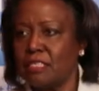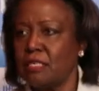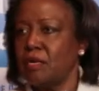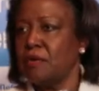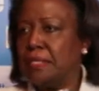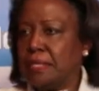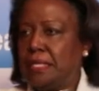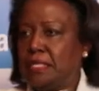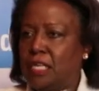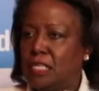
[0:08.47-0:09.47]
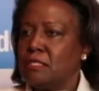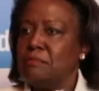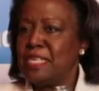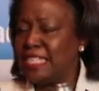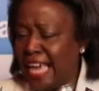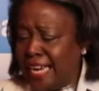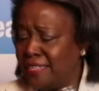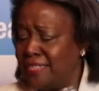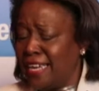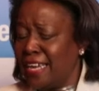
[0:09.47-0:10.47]
So, not to miss
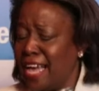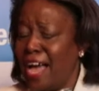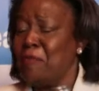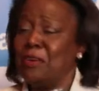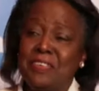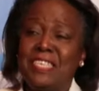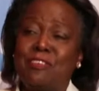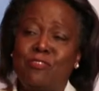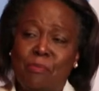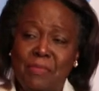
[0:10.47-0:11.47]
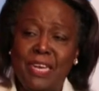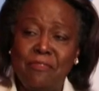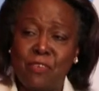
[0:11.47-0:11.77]
anything, I will read it from the,